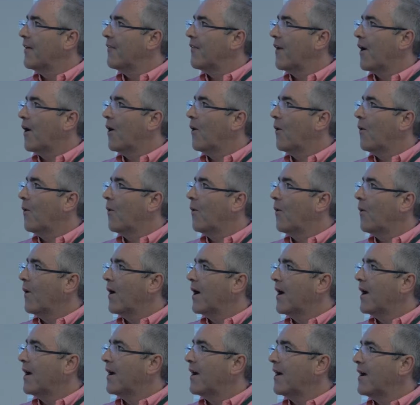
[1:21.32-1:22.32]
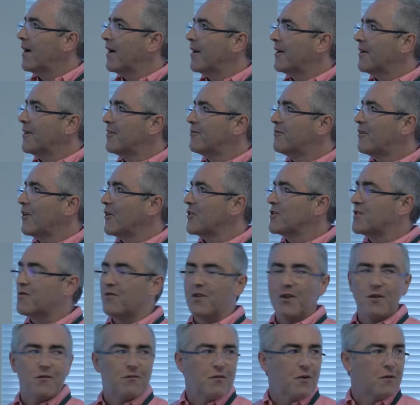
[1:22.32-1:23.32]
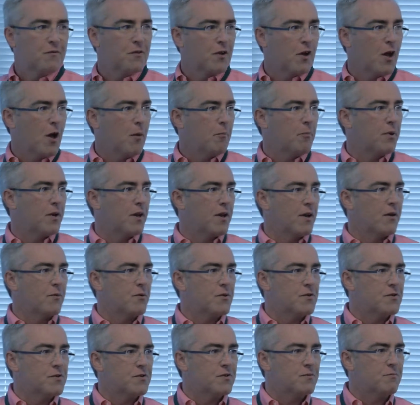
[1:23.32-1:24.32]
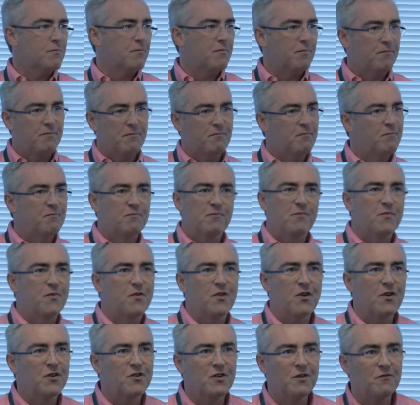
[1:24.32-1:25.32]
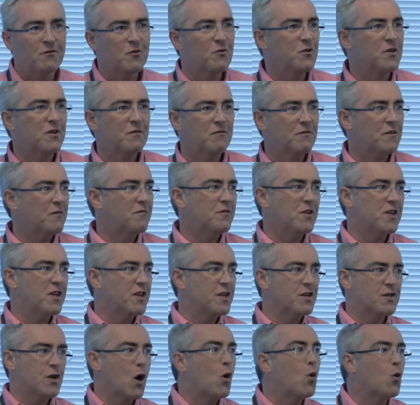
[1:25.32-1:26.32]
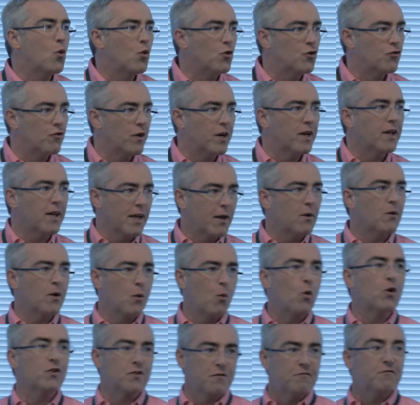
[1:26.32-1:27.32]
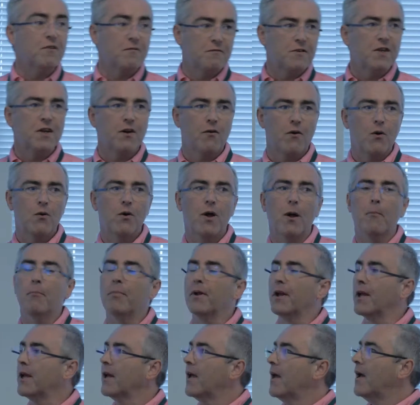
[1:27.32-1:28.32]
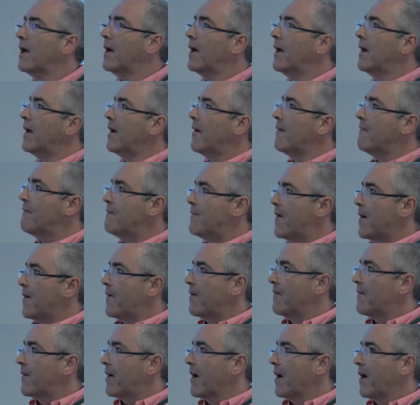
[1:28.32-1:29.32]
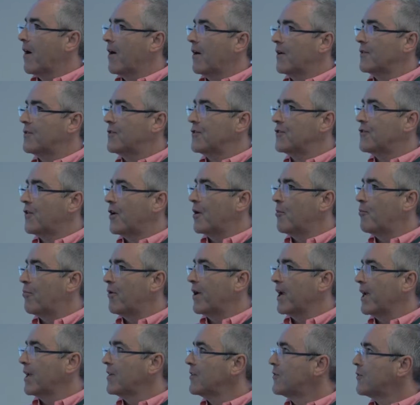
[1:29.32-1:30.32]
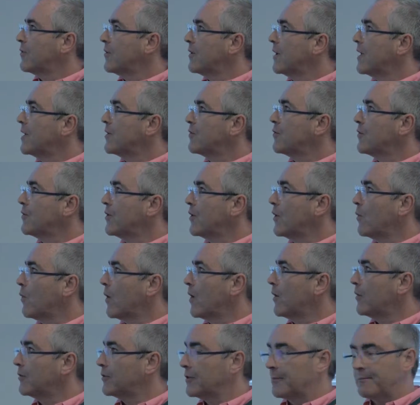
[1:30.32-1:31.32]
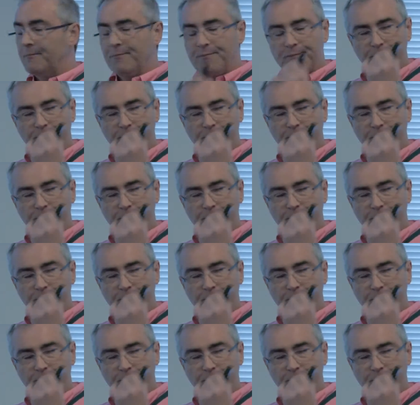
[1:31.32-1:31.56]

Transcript: The whole philosophy of the company was 30, 40, 50 years old, really, and it was a 50-year-old company. Very, very hard to try and bring into a new world.